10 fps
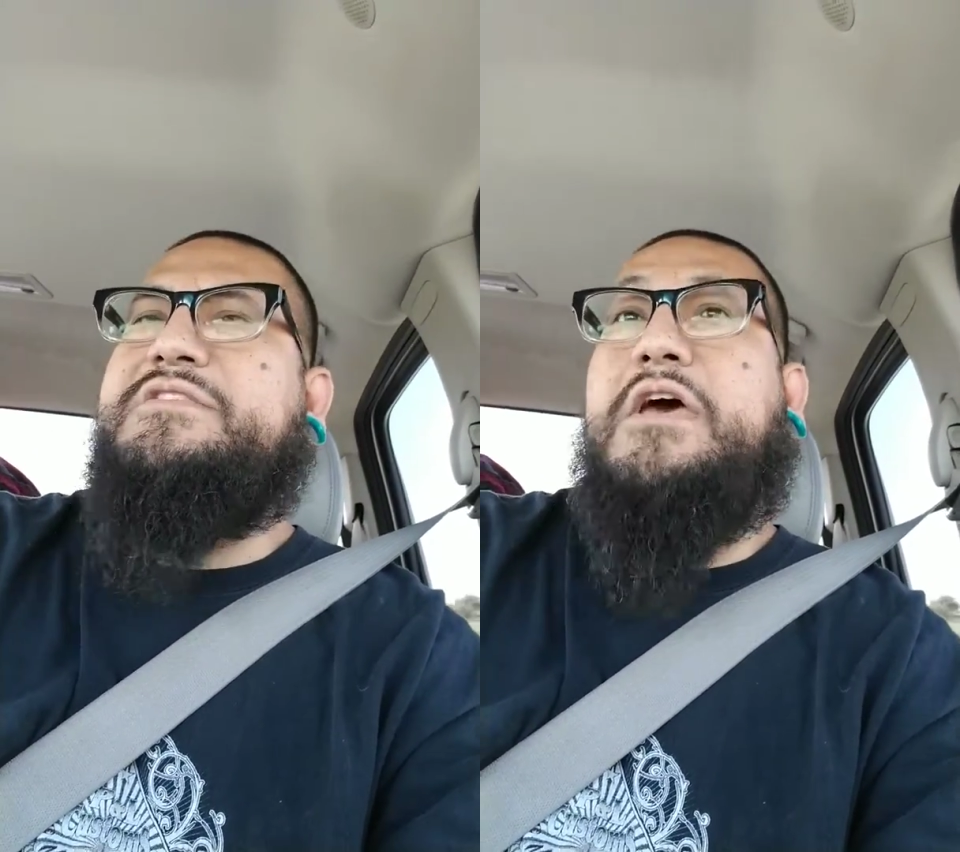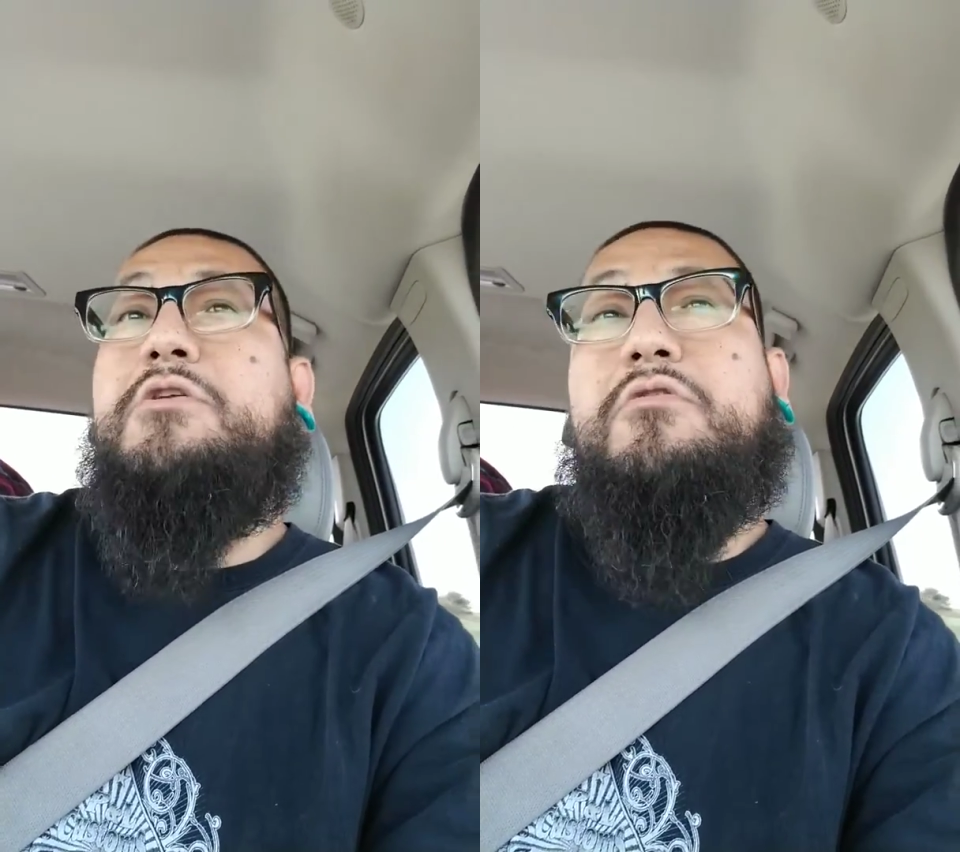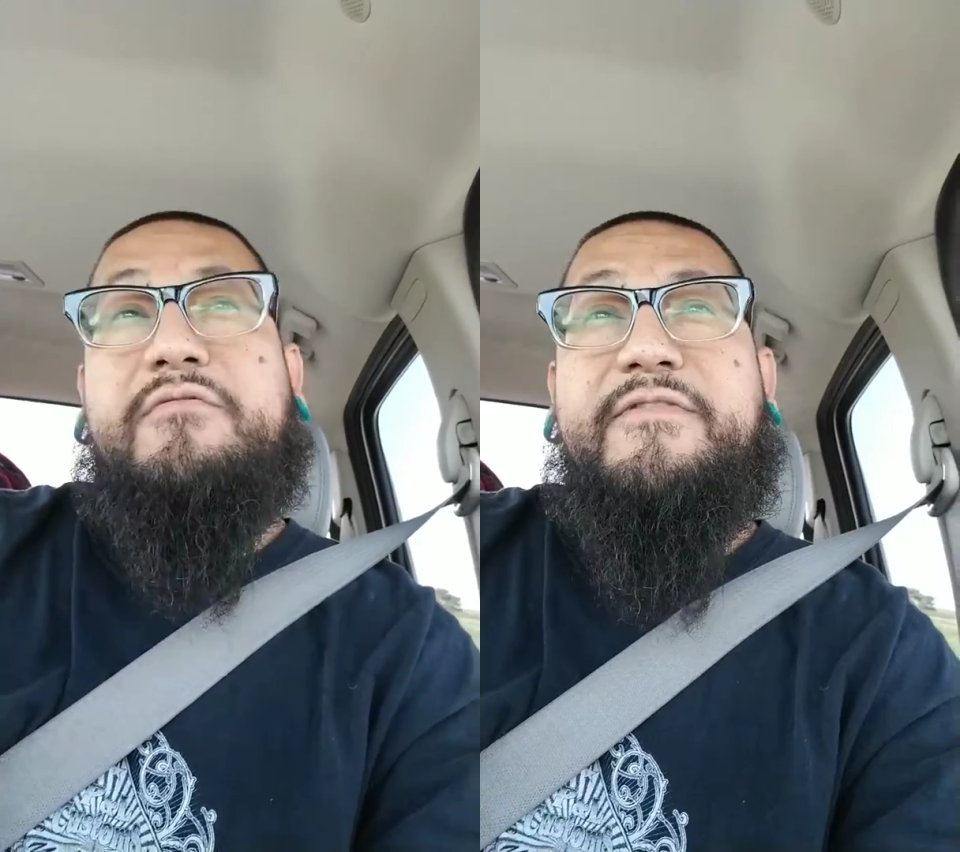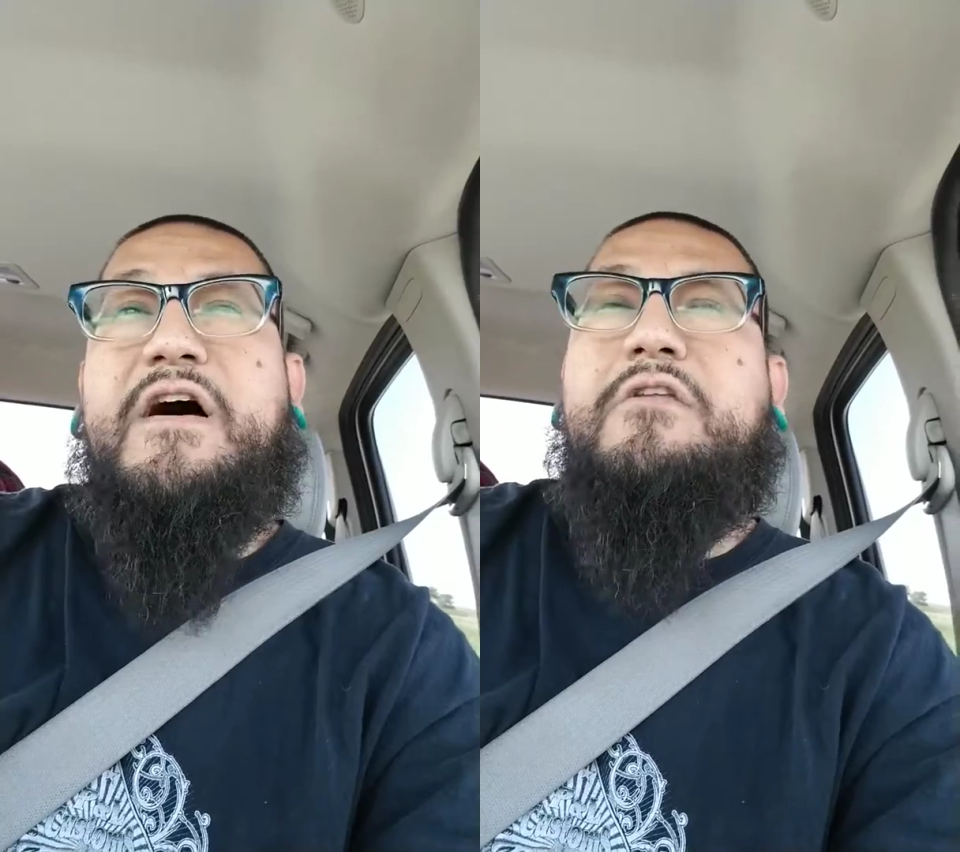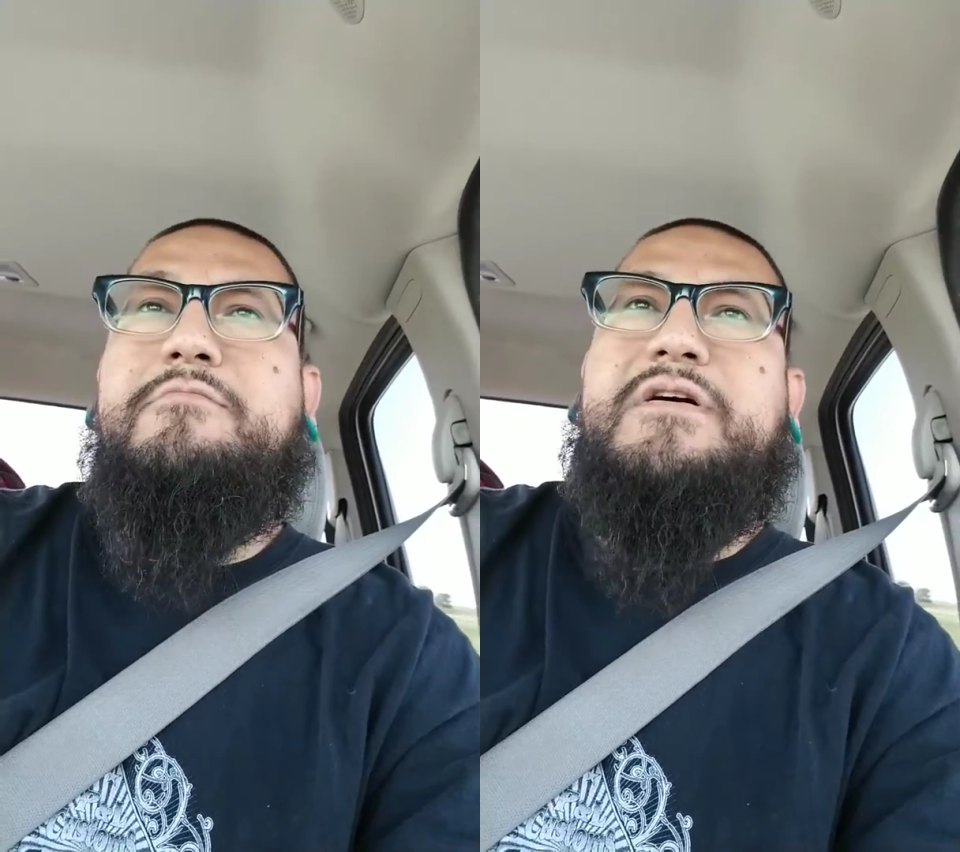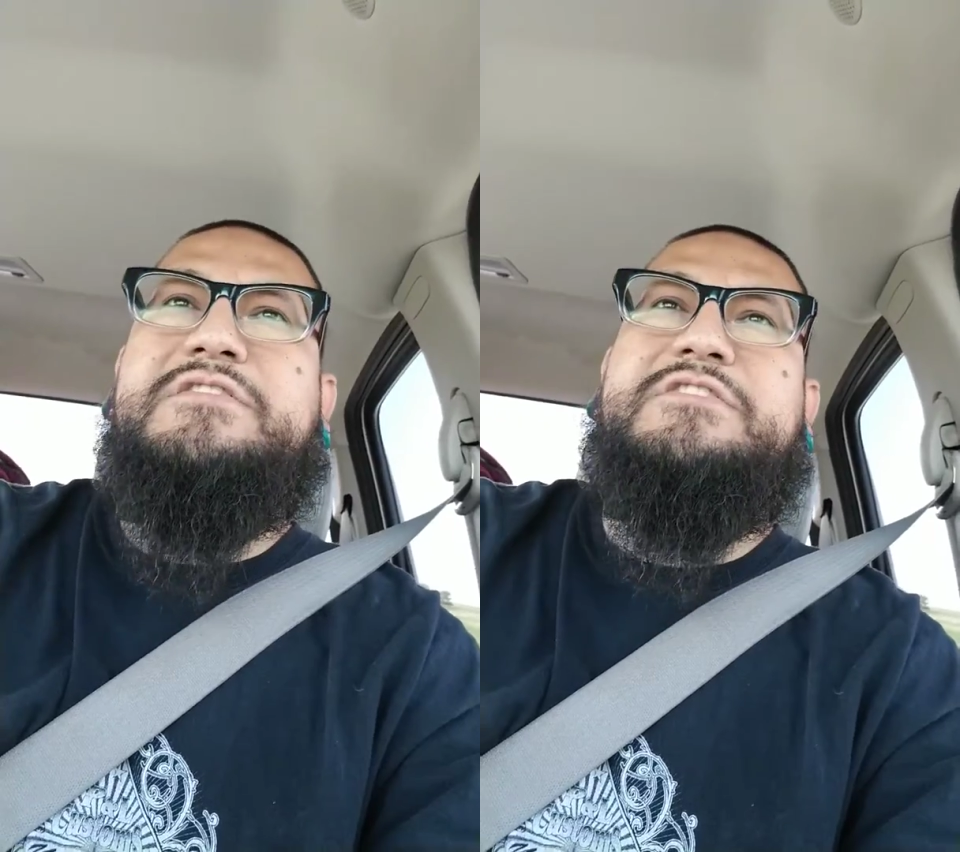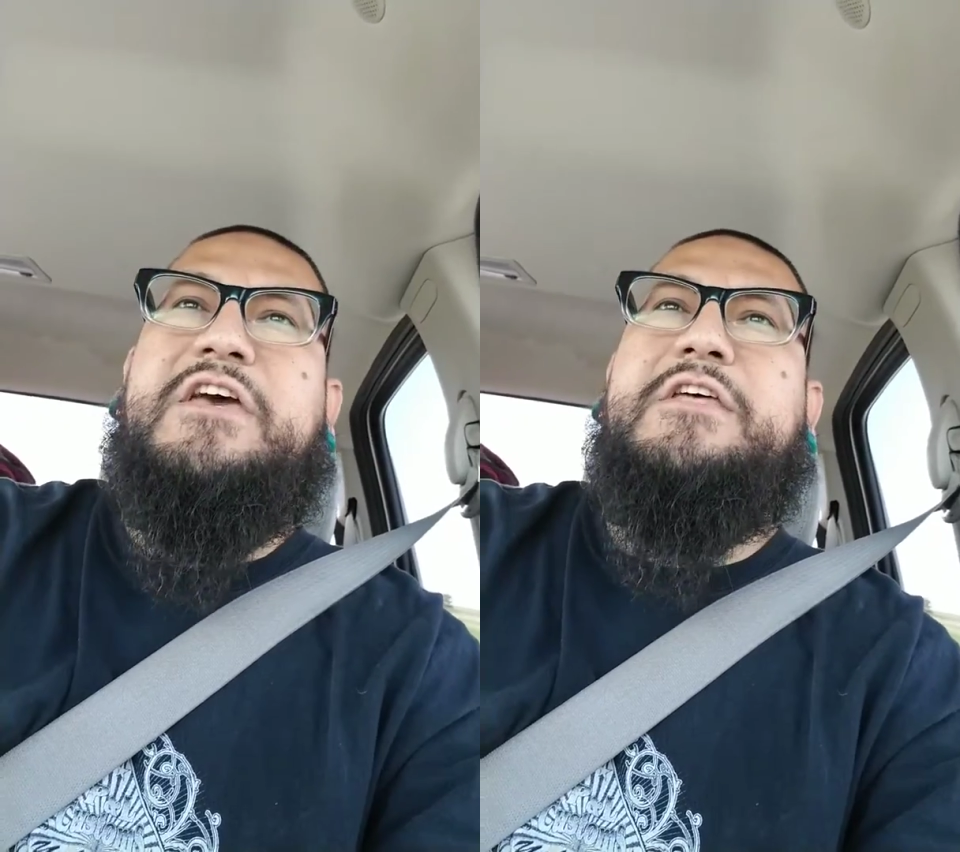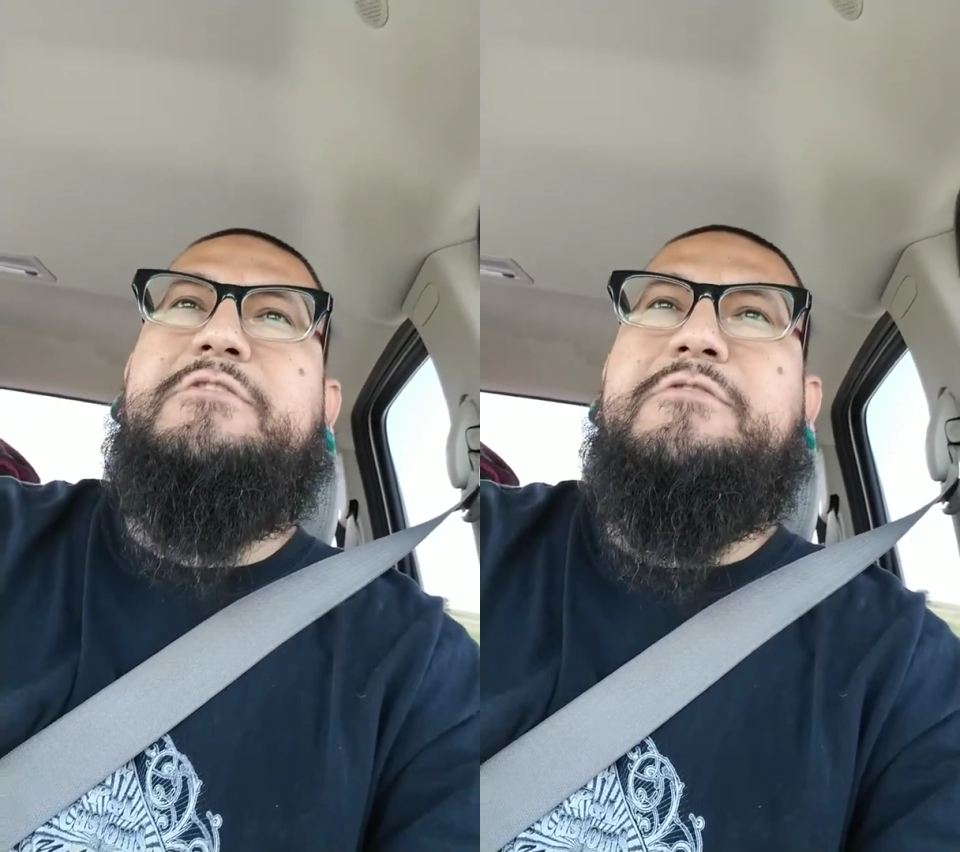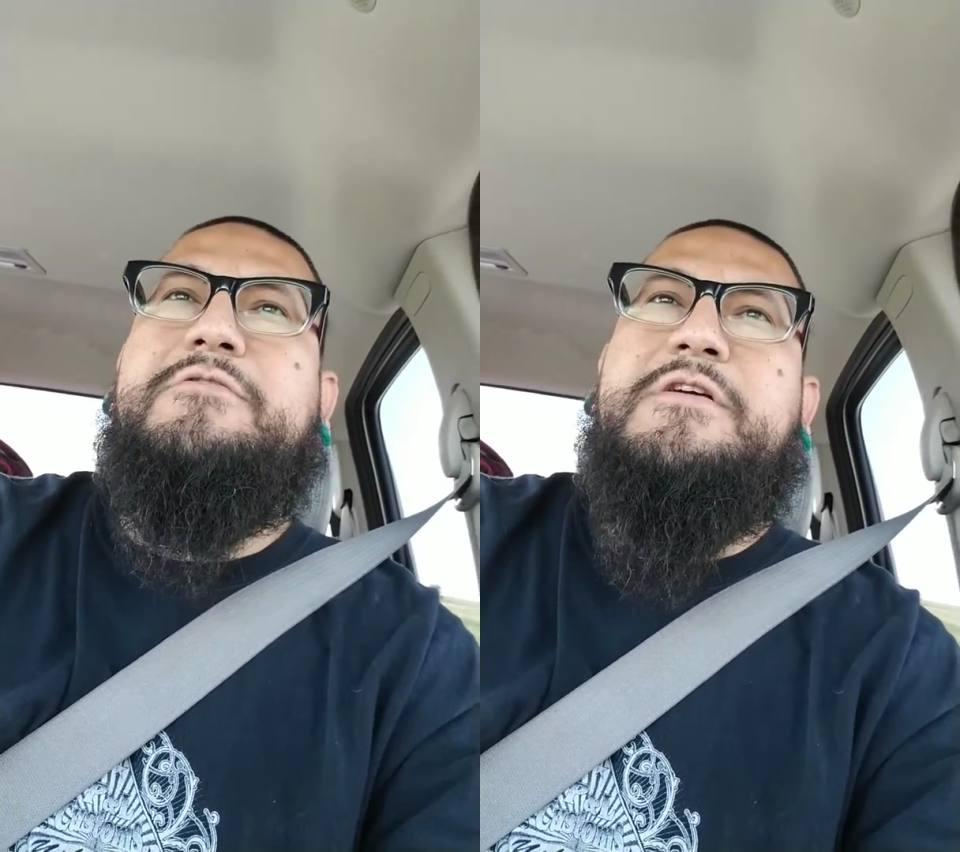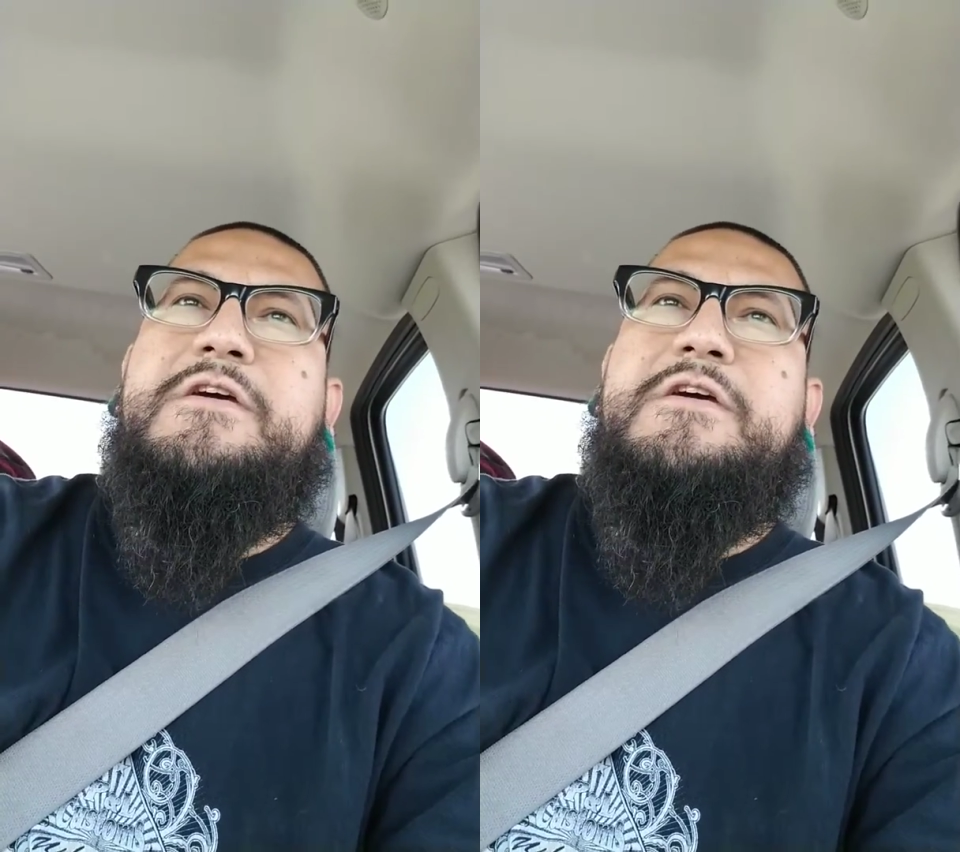channel or follow my channel,